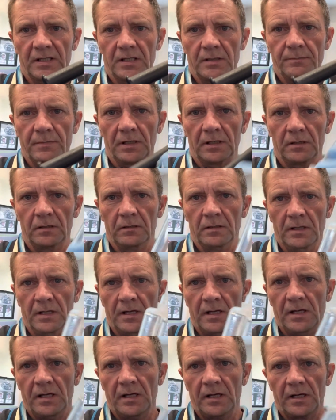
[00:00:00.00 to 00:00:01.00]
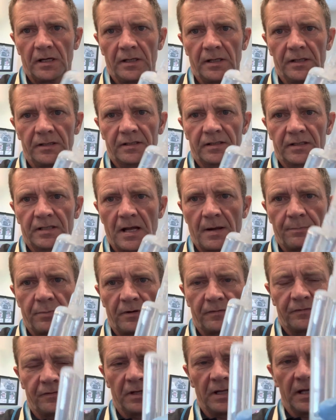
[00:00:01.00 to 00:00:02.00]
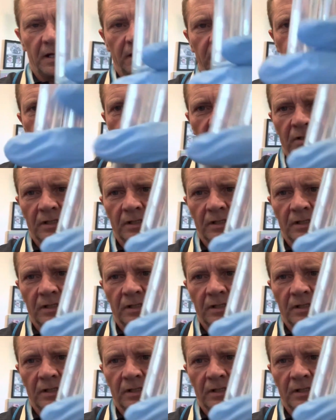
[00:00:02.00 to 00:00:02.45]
in the middle and then snap off the end.